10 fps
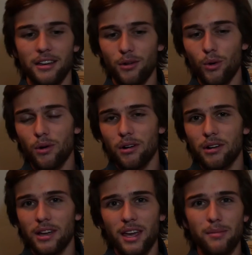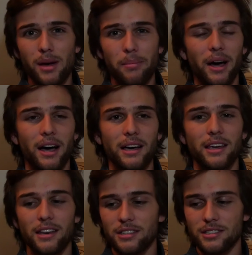or in my
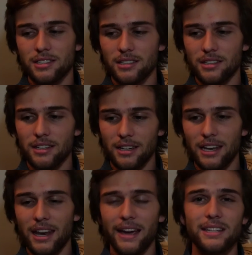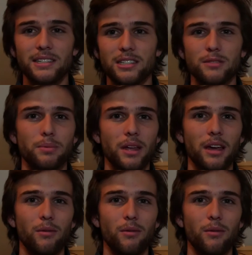pocket. It's just a nice display,